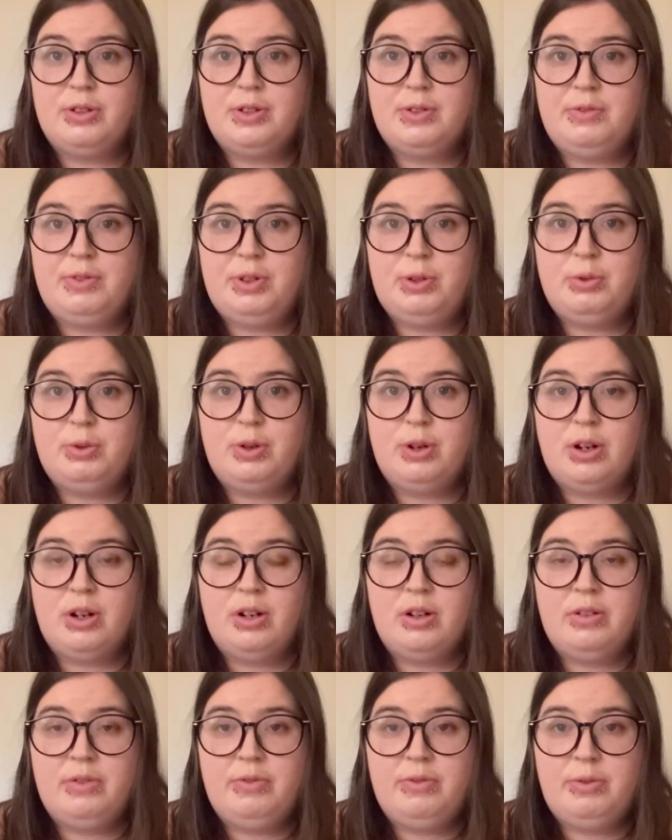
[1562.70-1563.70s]
of you who
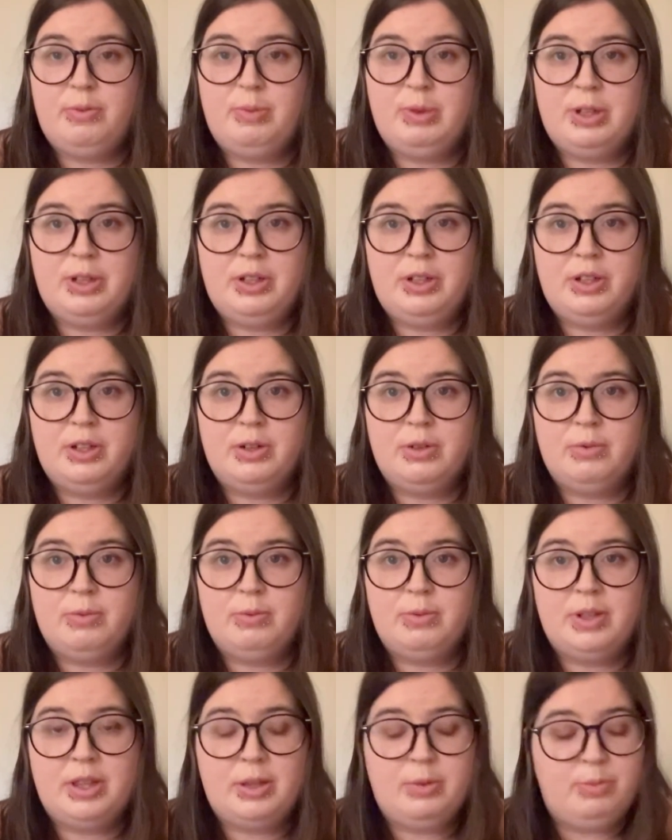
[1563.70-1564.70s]
are unfamiliar
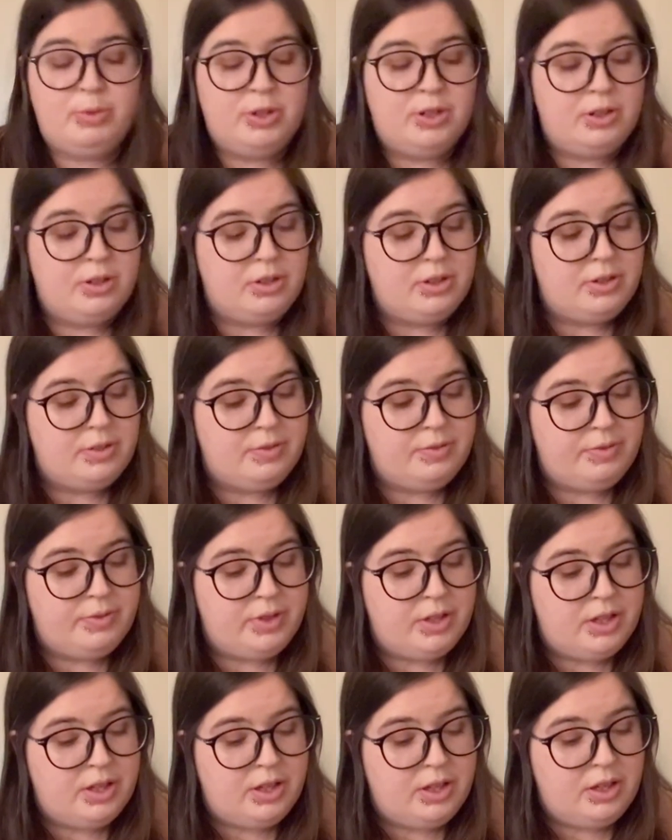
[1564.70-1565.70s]
with the book.
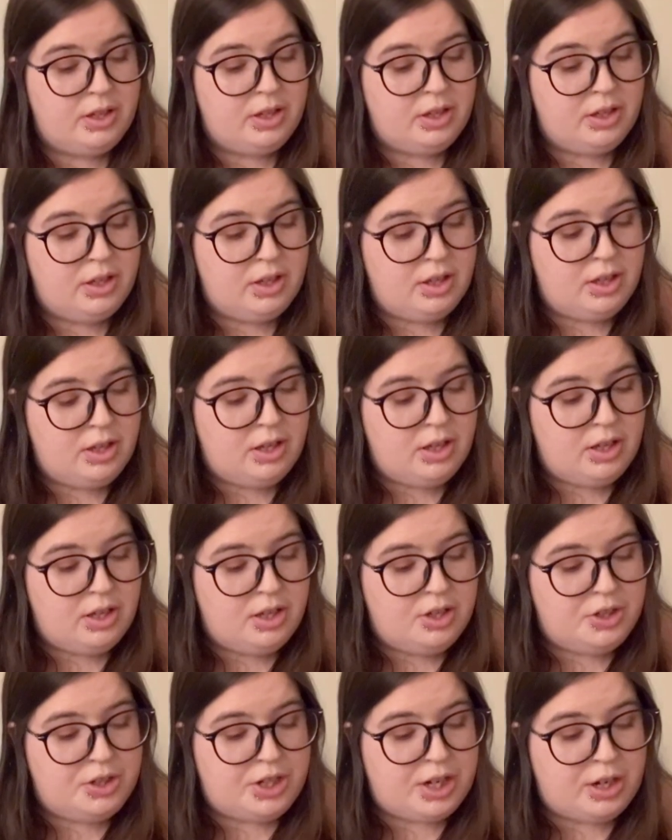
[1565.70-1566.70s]

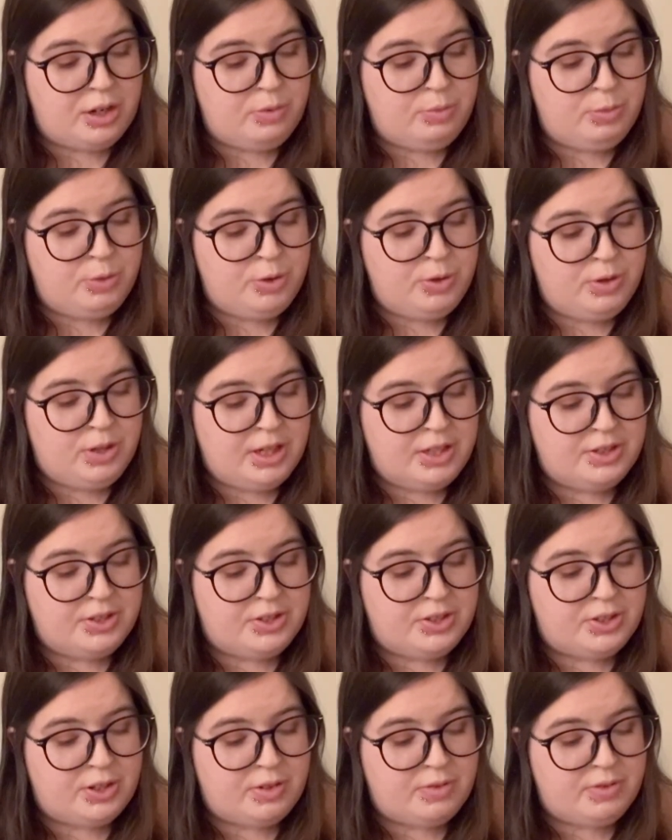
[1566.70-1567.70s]
Shadow Moon has
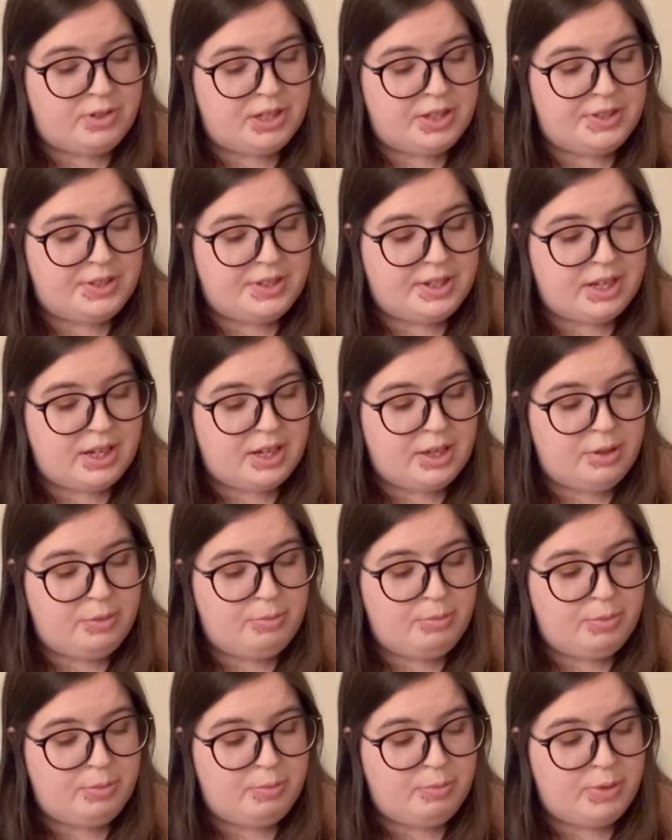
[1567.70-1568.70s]
served his
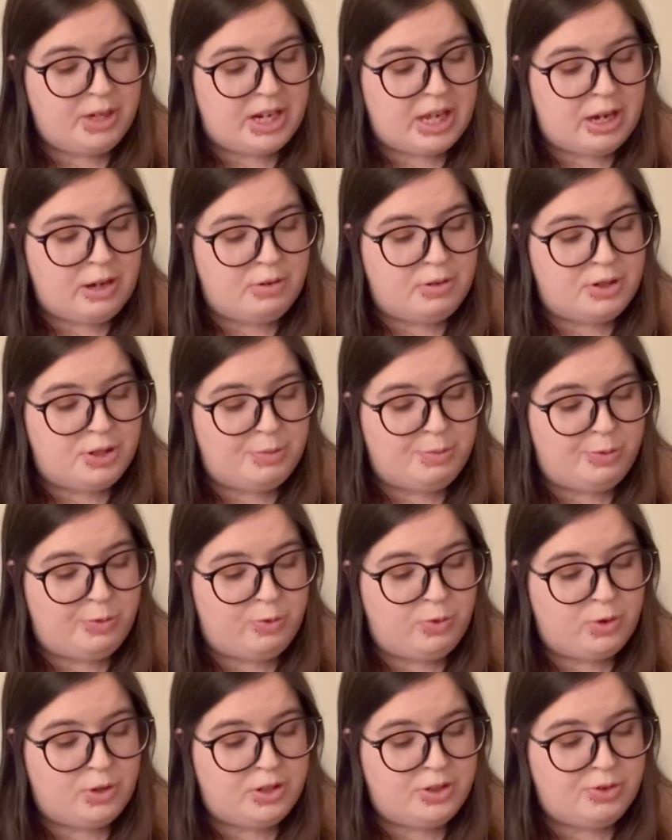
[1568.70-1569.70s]
time, but hours
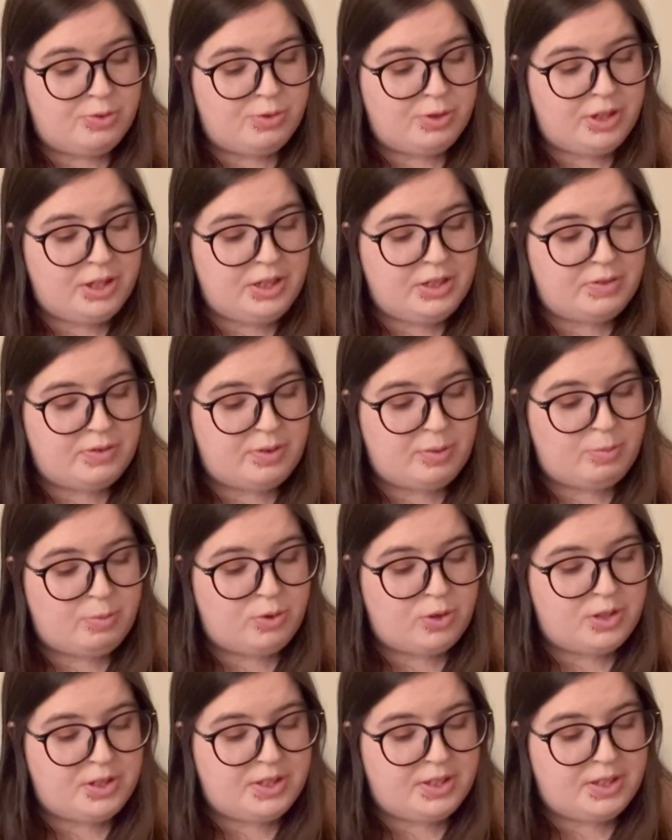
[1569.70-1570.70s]
before his release from
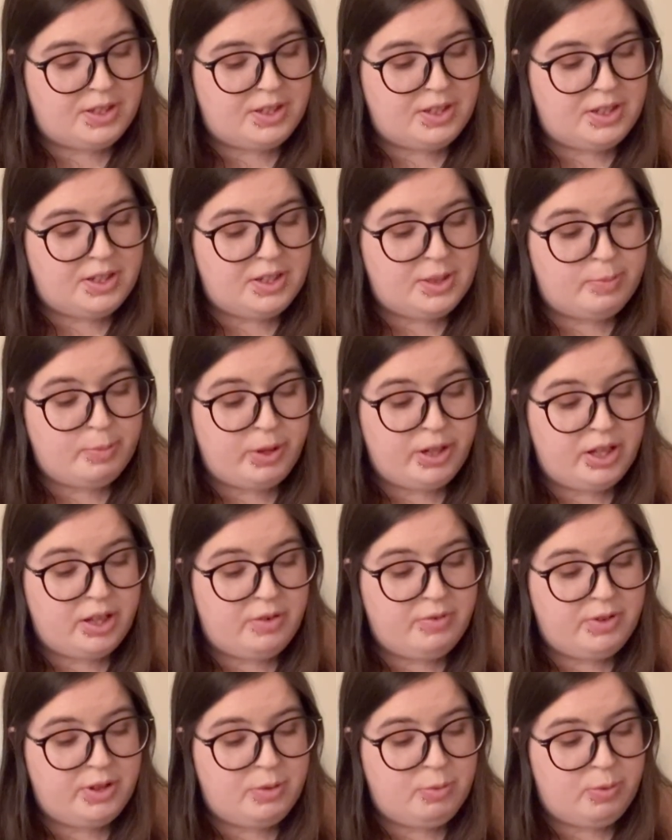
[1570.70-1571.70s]
prison, his
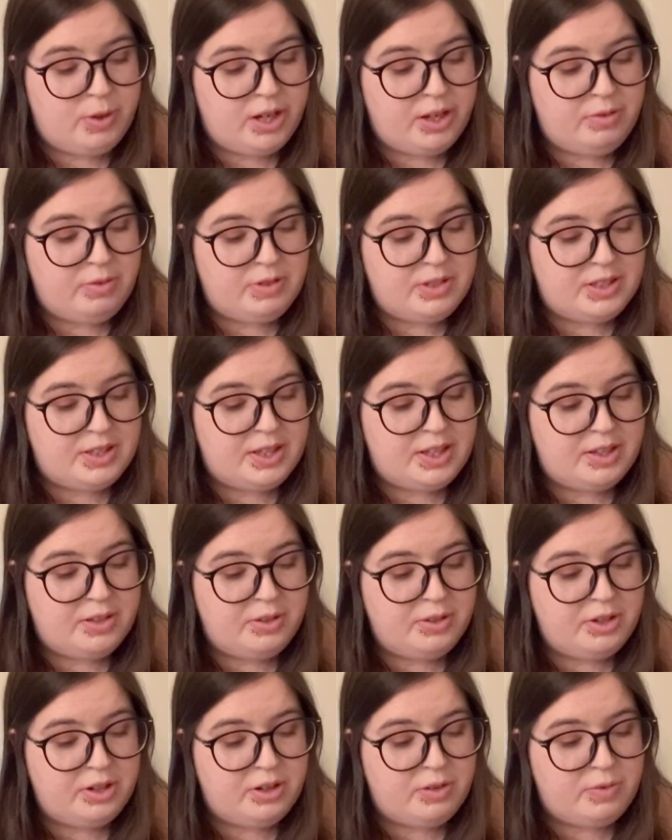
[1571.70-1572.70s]
beloved wife is
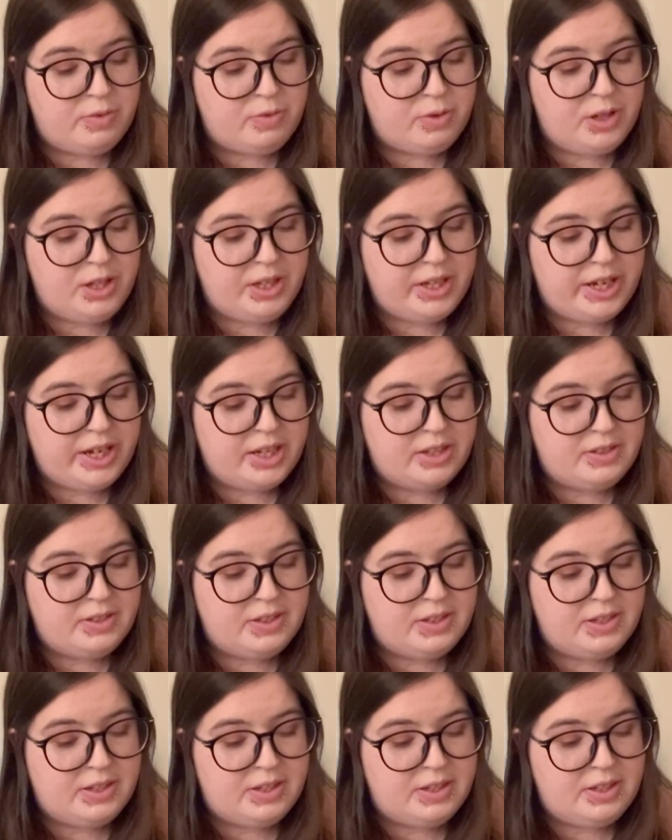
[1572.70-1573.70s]
killed in a freak
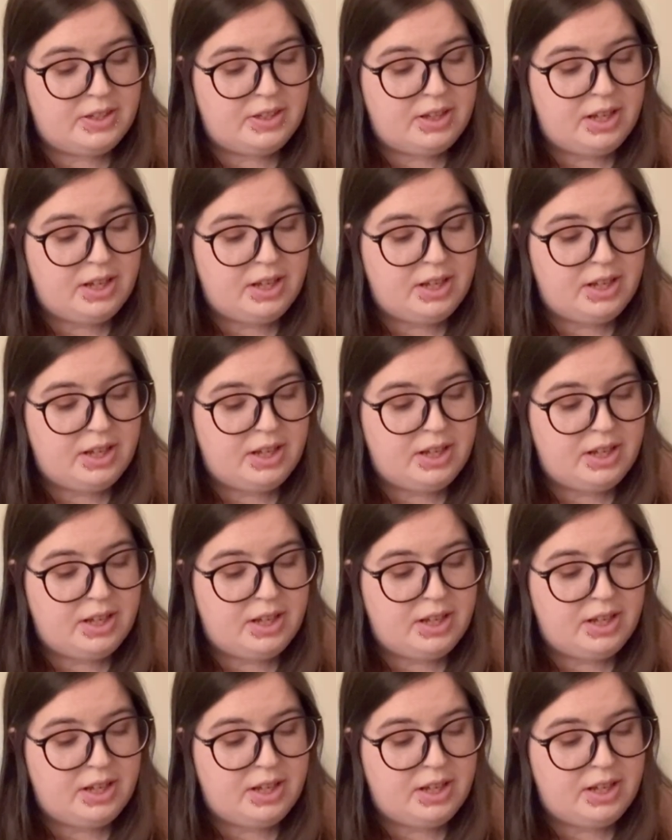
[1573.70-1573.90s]
accident.